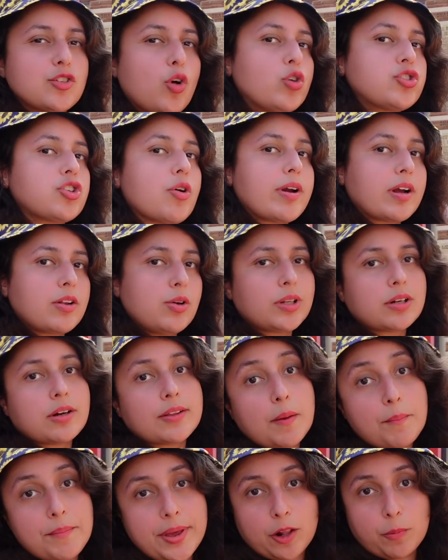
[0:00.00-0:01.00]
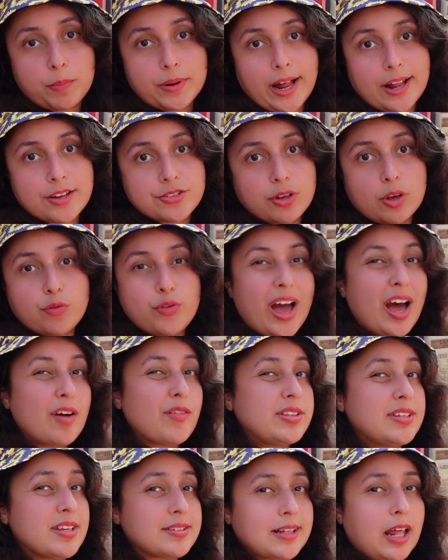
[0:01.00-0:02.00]
also included on the meal plan. So if you have
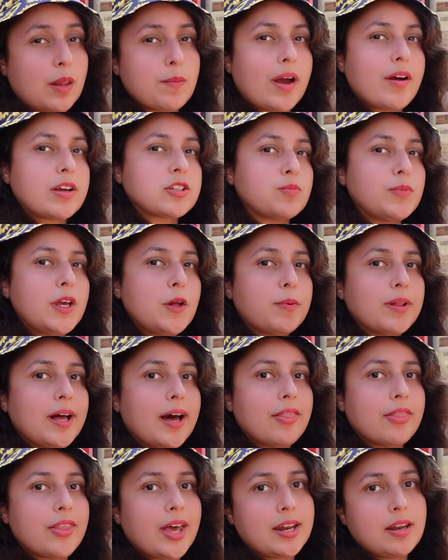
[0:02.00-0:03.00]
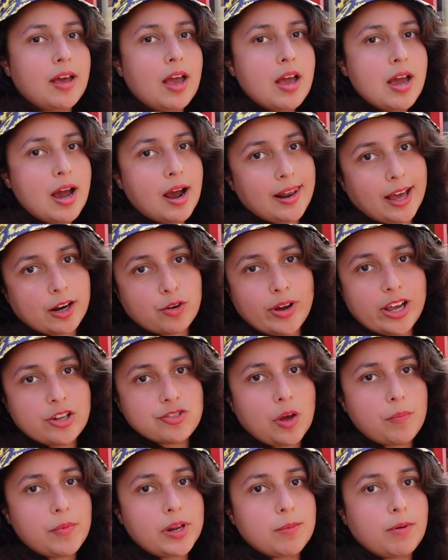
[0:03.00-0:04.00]
a Disneyland Paris meal plan, then La
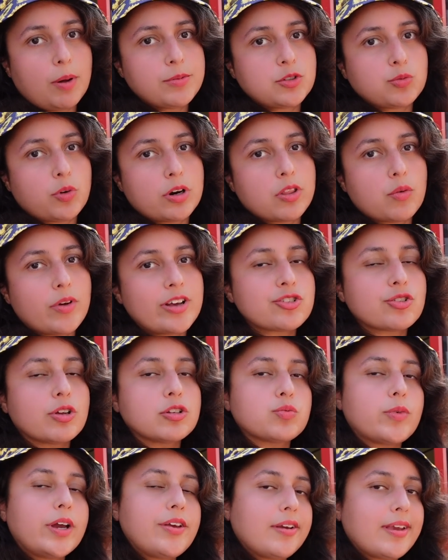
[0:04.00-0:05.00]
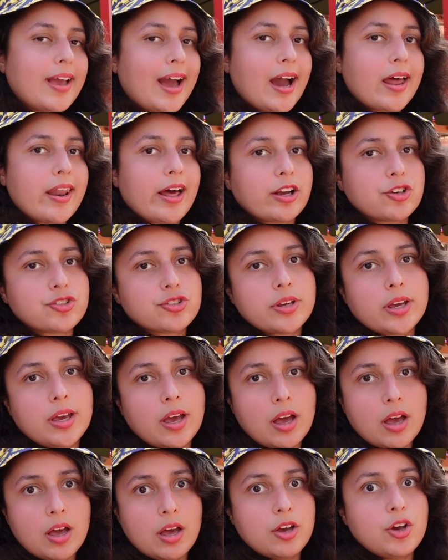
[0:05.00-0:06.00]
Grange at Billy Bob's is one of the restaurants where you can actually,
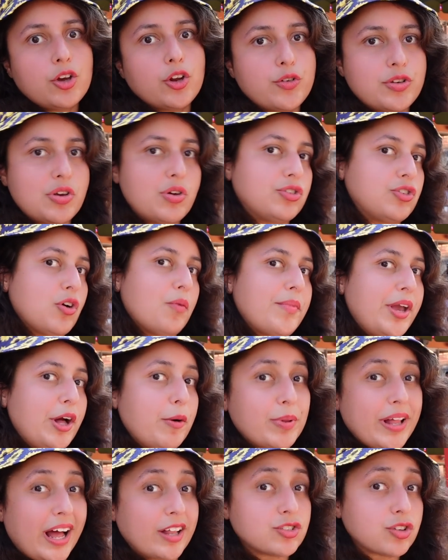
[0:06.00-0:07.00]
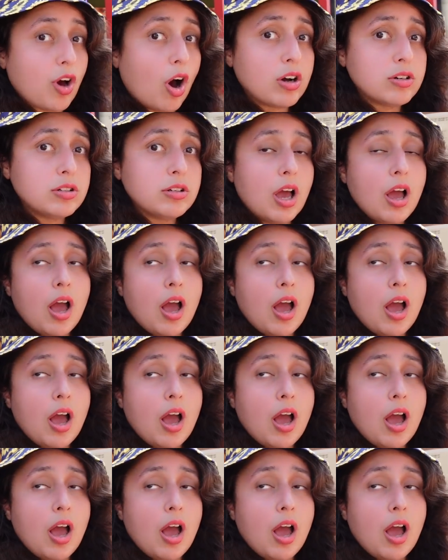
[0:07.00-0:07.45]
you know, use your meal plans on.